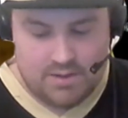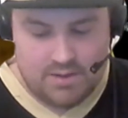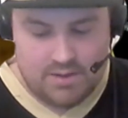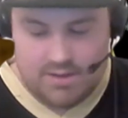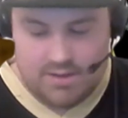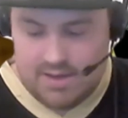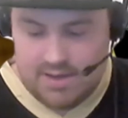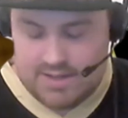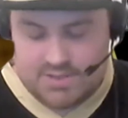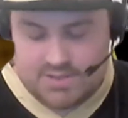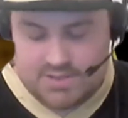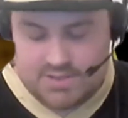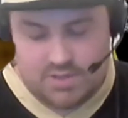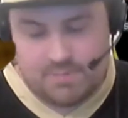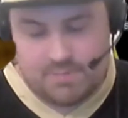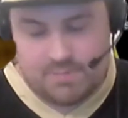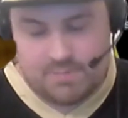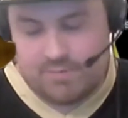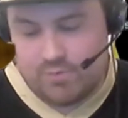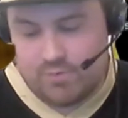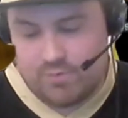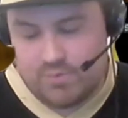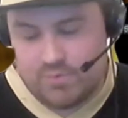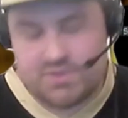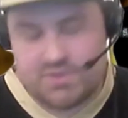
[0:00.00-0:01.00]
Guys, yeah,
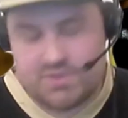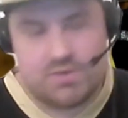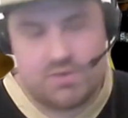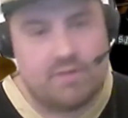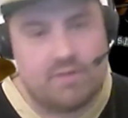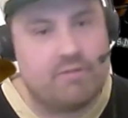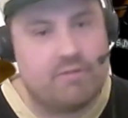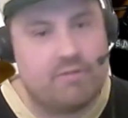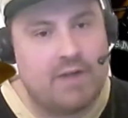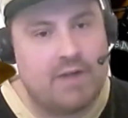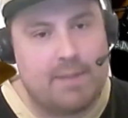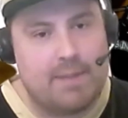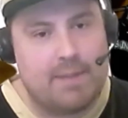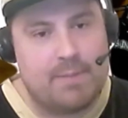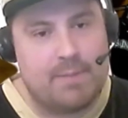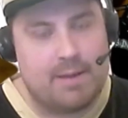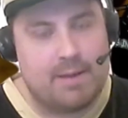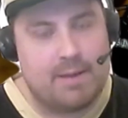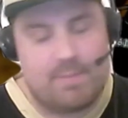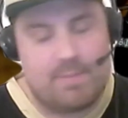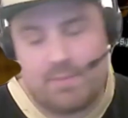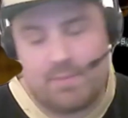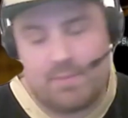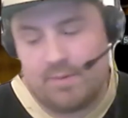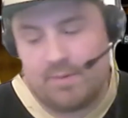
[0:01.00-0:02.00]
before we sort of wrap
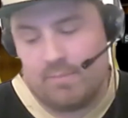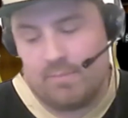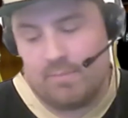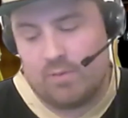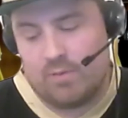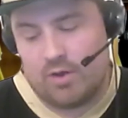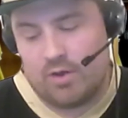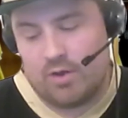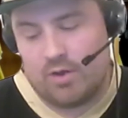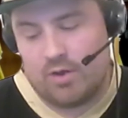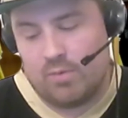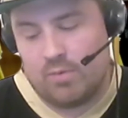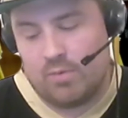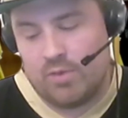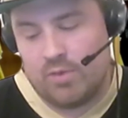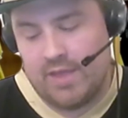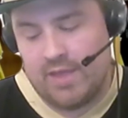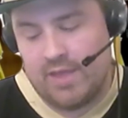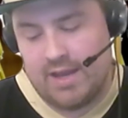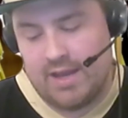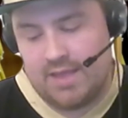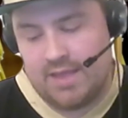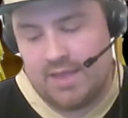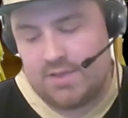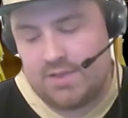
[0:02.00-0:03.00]
up, were there
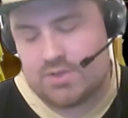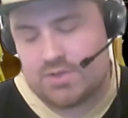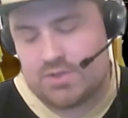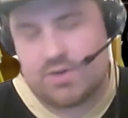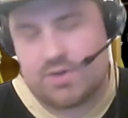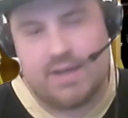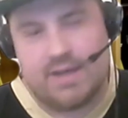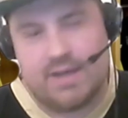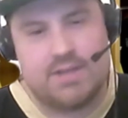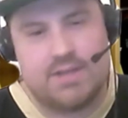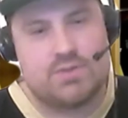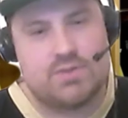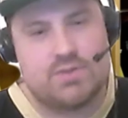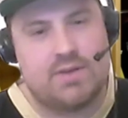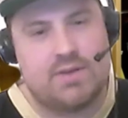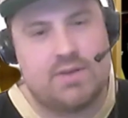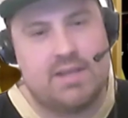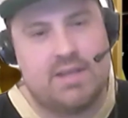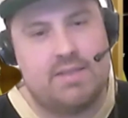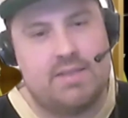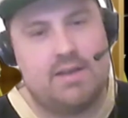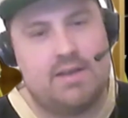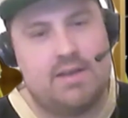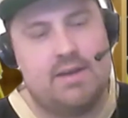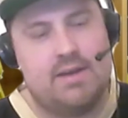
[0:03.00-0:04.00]
any other trades or any
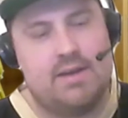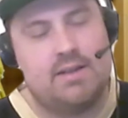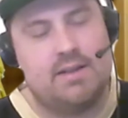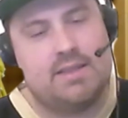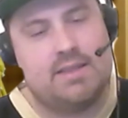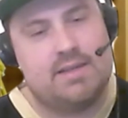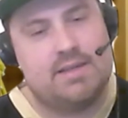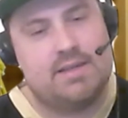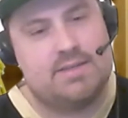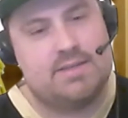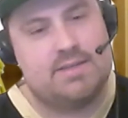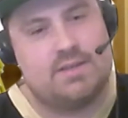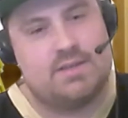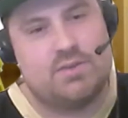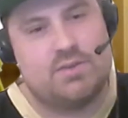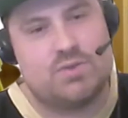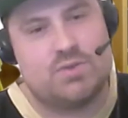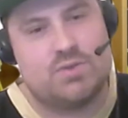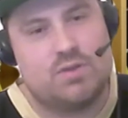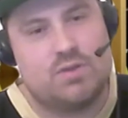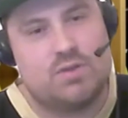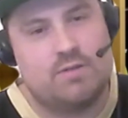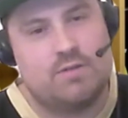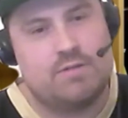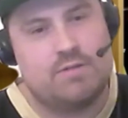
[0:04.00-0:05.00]
other little things that you
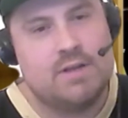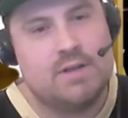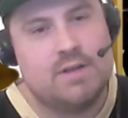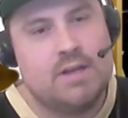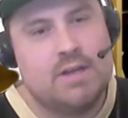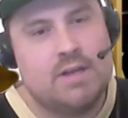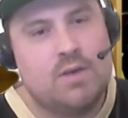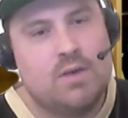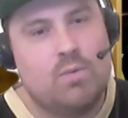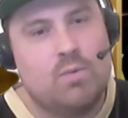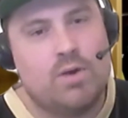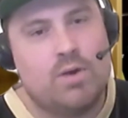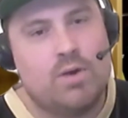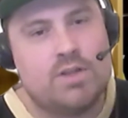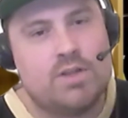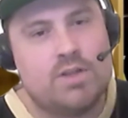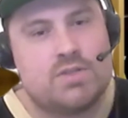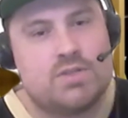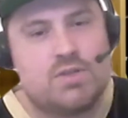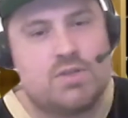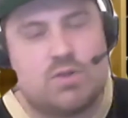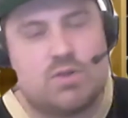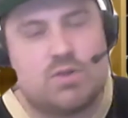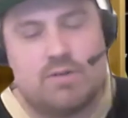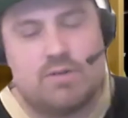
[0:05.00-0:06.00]
sort of wanted
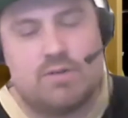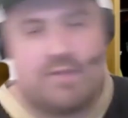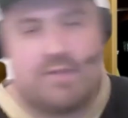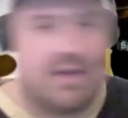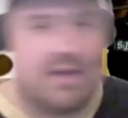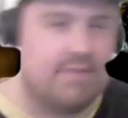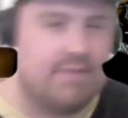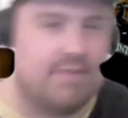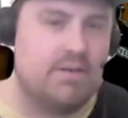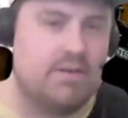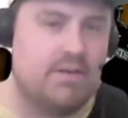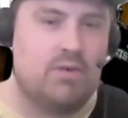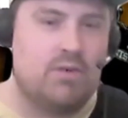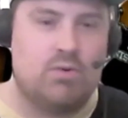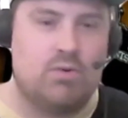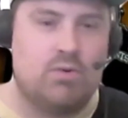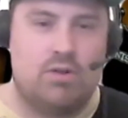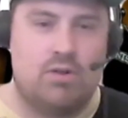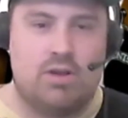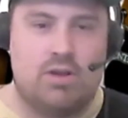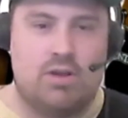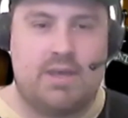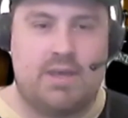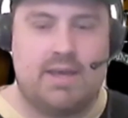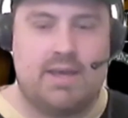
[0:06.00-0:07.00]
to sort of cover or
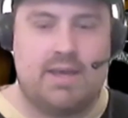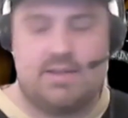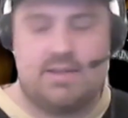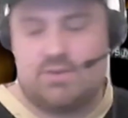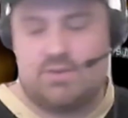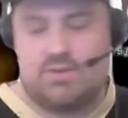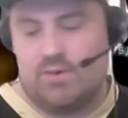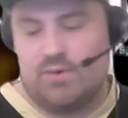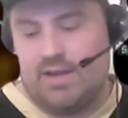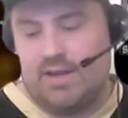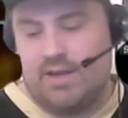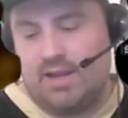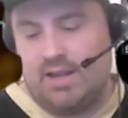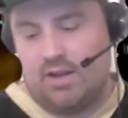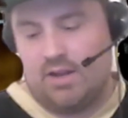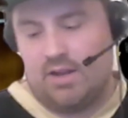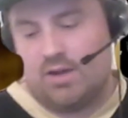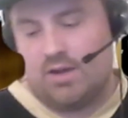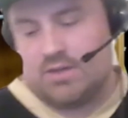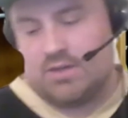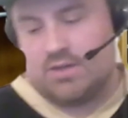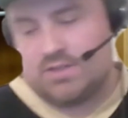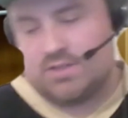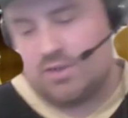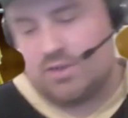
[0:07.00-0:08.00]
look at, or any
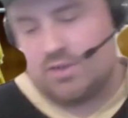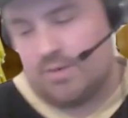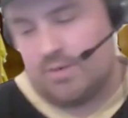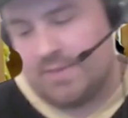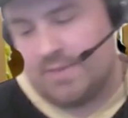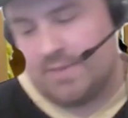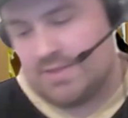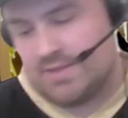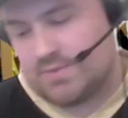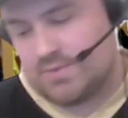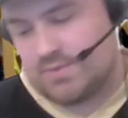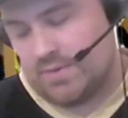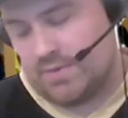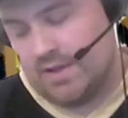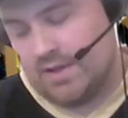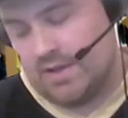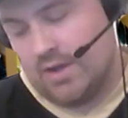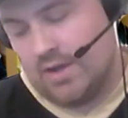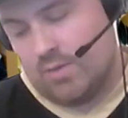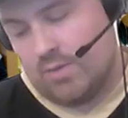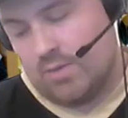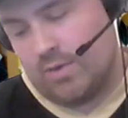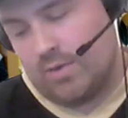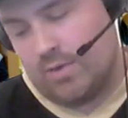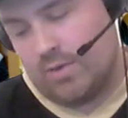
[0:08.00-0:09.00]
last comments? We
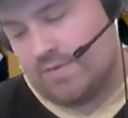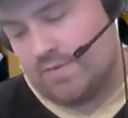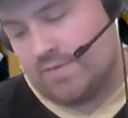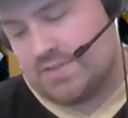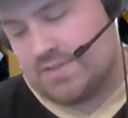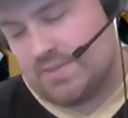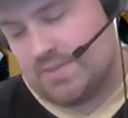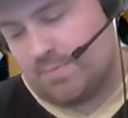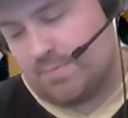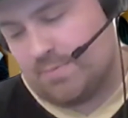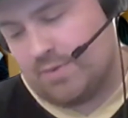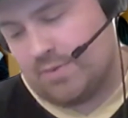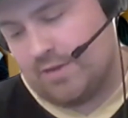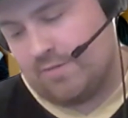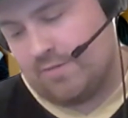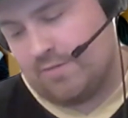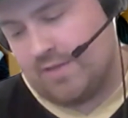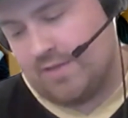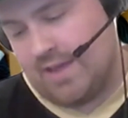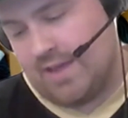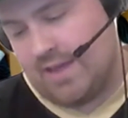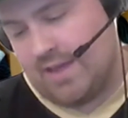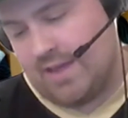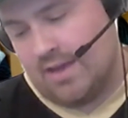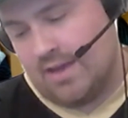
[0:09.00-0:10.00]
obviously
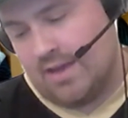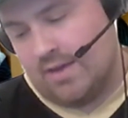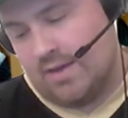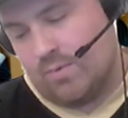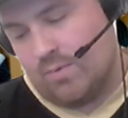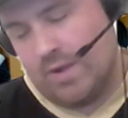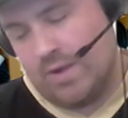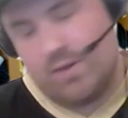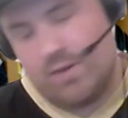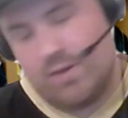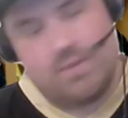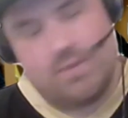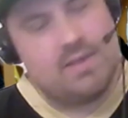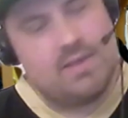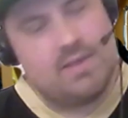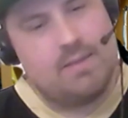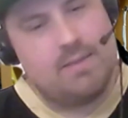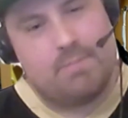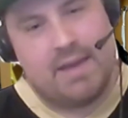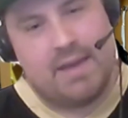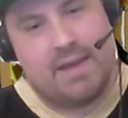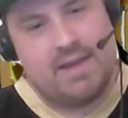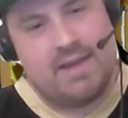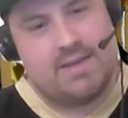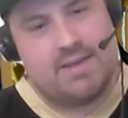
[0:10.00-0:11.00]
briefly, where do we
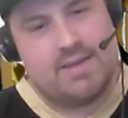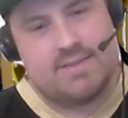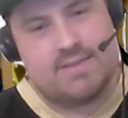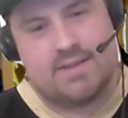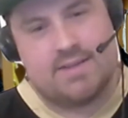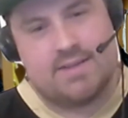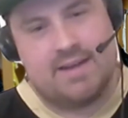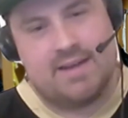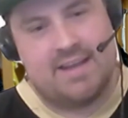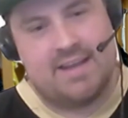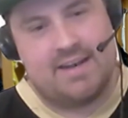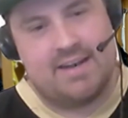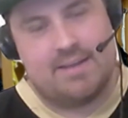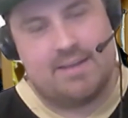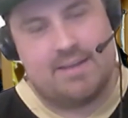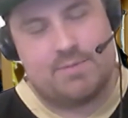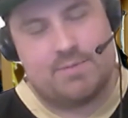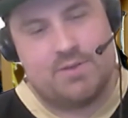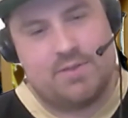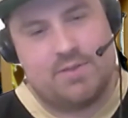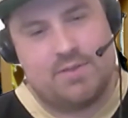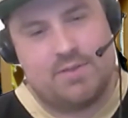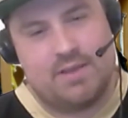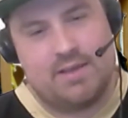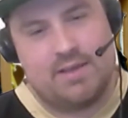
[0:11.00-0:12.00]
think Baker is going to end up?
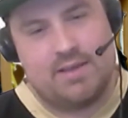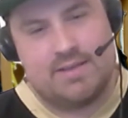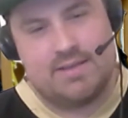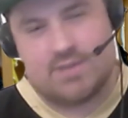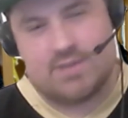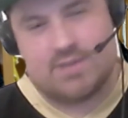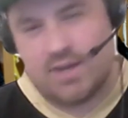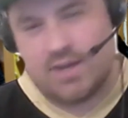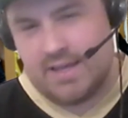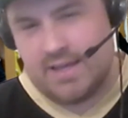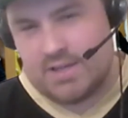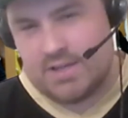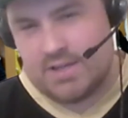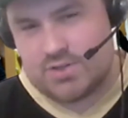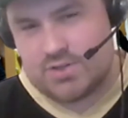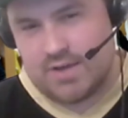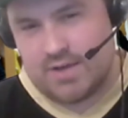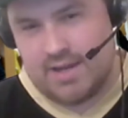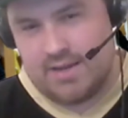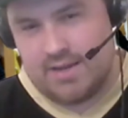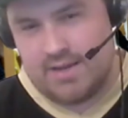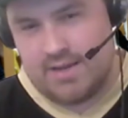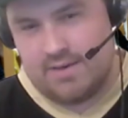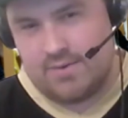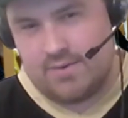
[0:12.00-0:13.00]
Do you think he's going to get
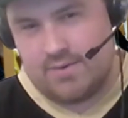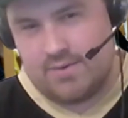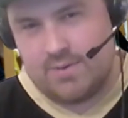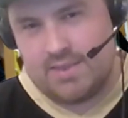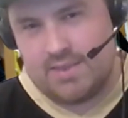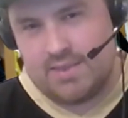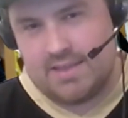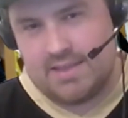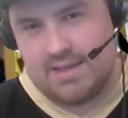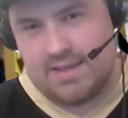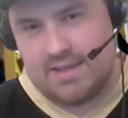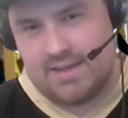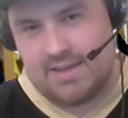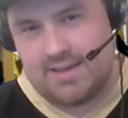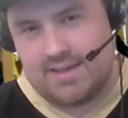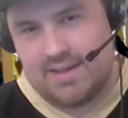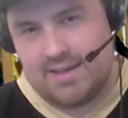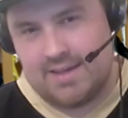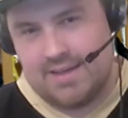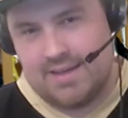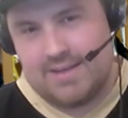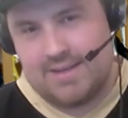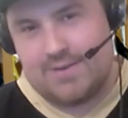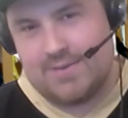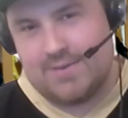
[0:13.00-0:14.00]
traded? Do you think
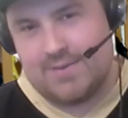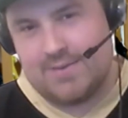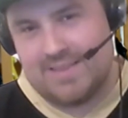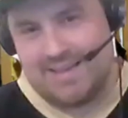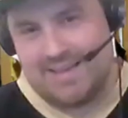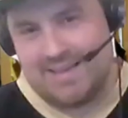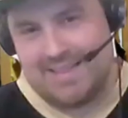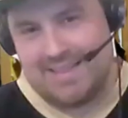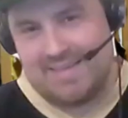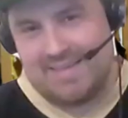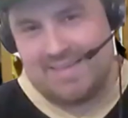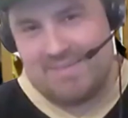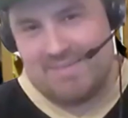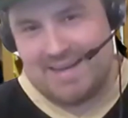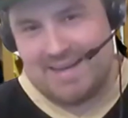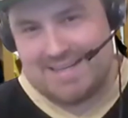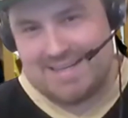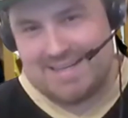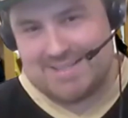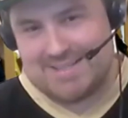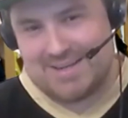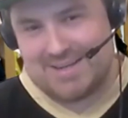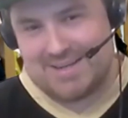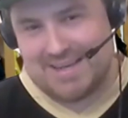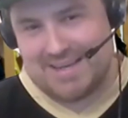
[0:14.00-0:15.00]
they
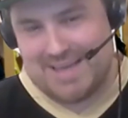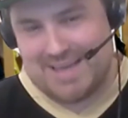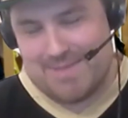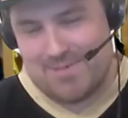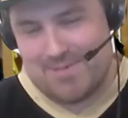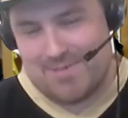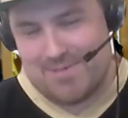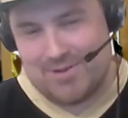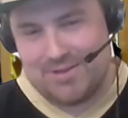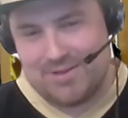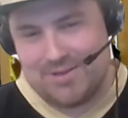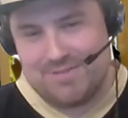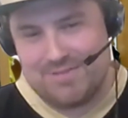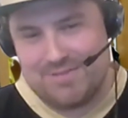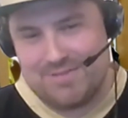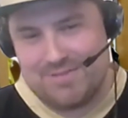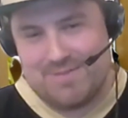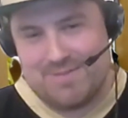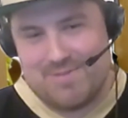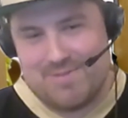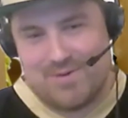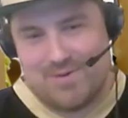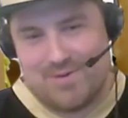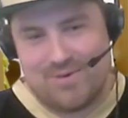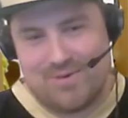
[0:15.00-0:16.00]
might try to keep hold of
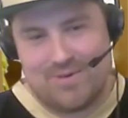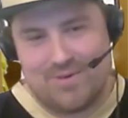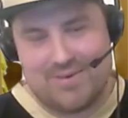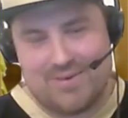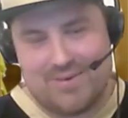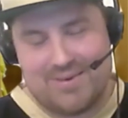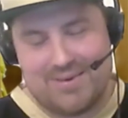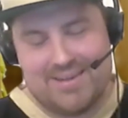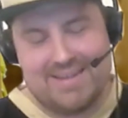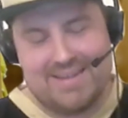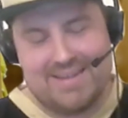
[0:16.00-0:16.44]
him, or?